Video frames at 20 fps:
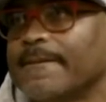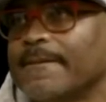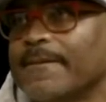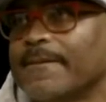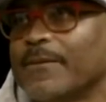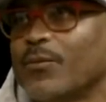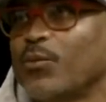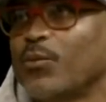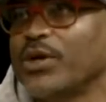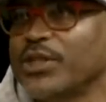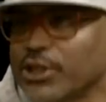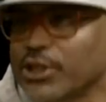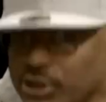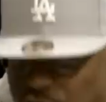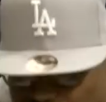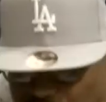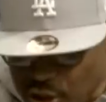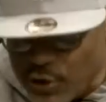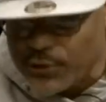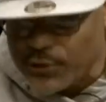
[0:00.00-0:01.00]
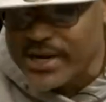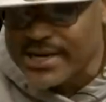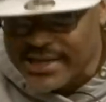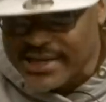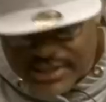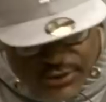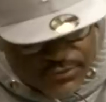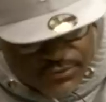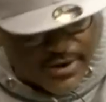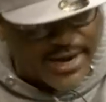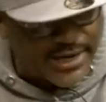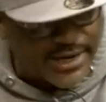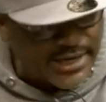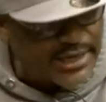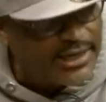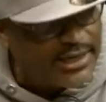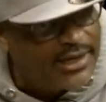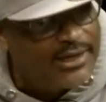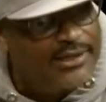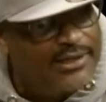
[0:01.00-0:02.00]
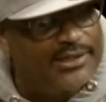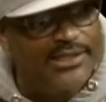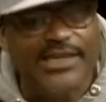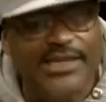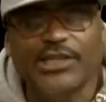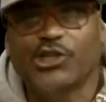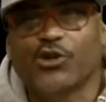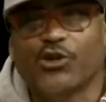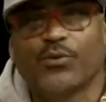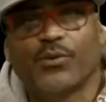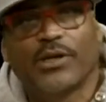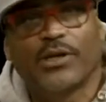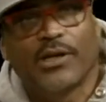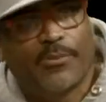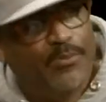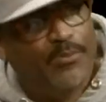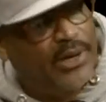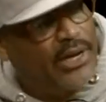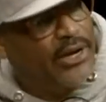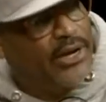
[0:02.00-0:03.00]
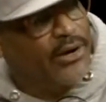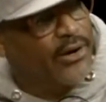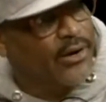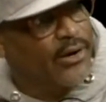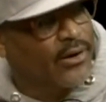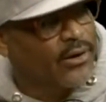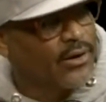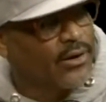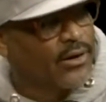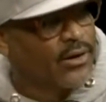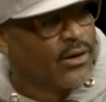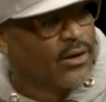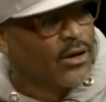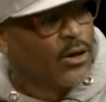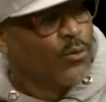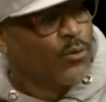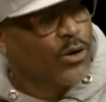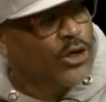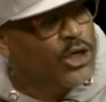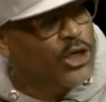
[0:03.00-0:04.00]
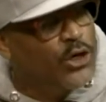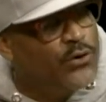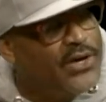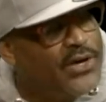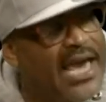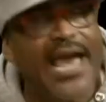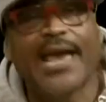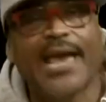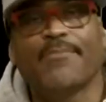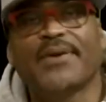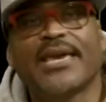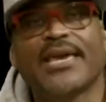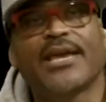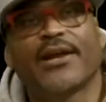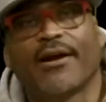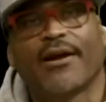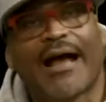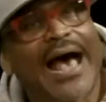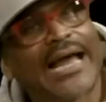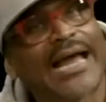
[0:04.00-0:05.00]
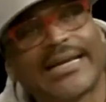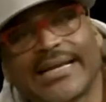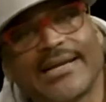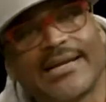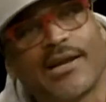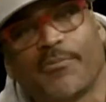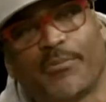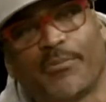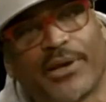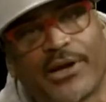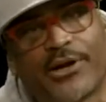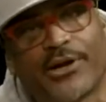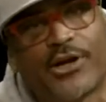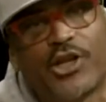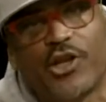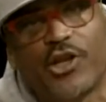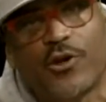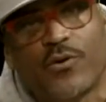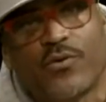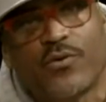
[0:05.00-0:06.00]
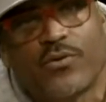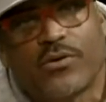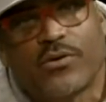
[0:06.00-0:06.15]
when the student is ready, the teacher will appear. Well, you came here. I didn't appear to you.